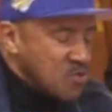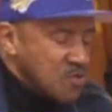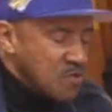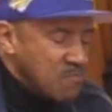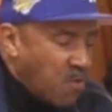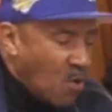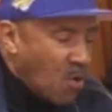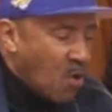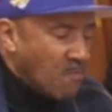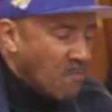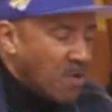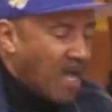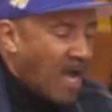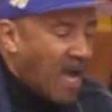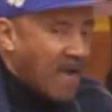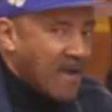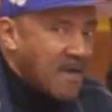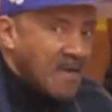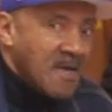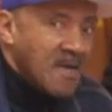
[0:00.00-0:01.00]
This is born
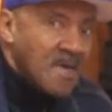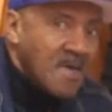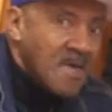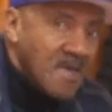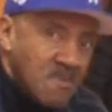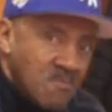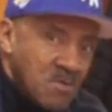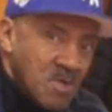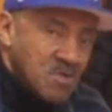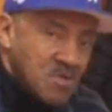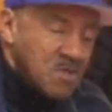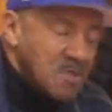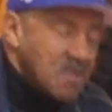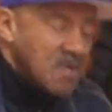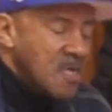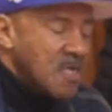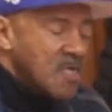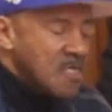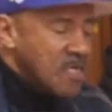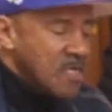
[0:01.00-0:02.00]
black.
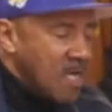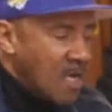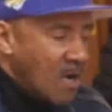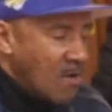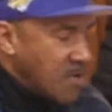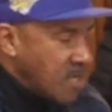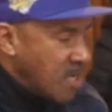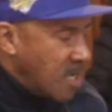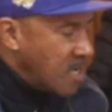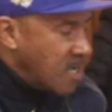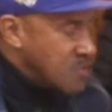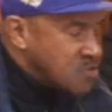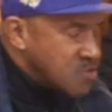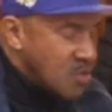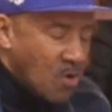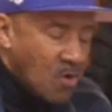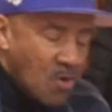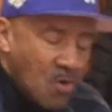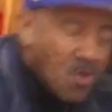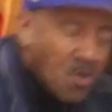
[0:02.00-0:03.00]
Peace. Yeah, okay. Peace,
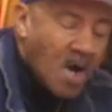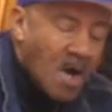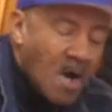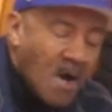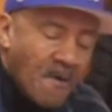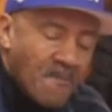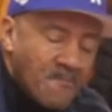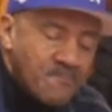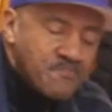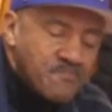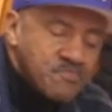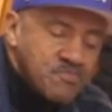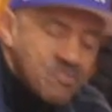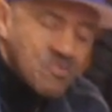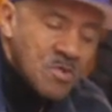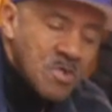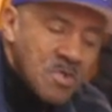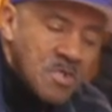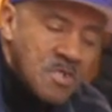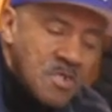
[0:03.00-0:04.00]
so, um, Peace,
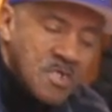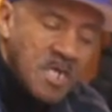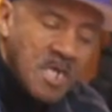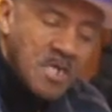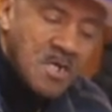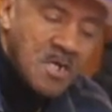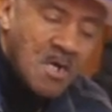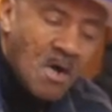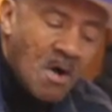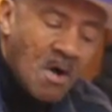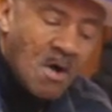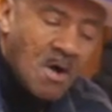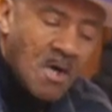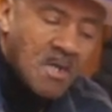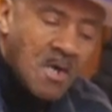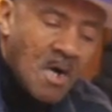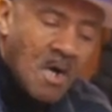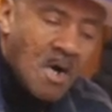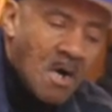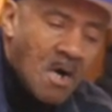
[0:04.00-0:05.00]
God. yeah, the God,
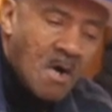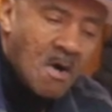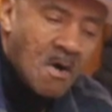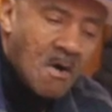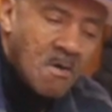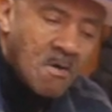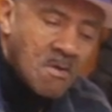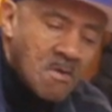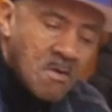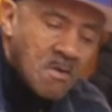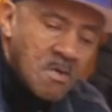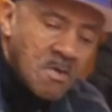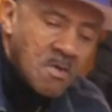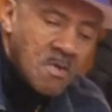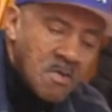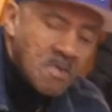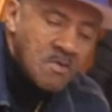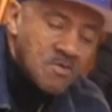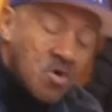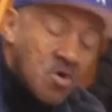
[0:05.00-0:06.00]
uh,
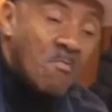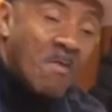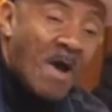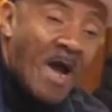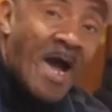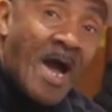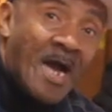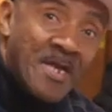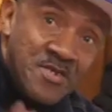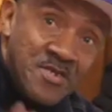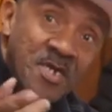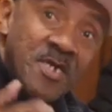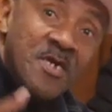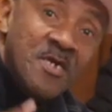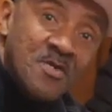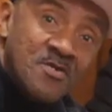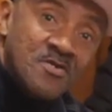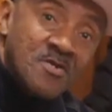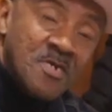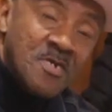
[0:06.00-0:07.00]
of my
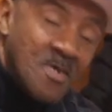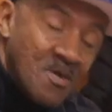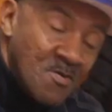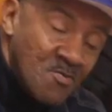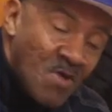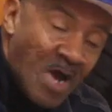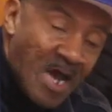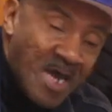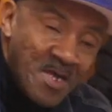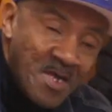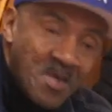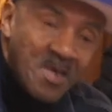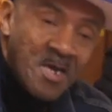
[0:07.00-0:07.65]
ideas right?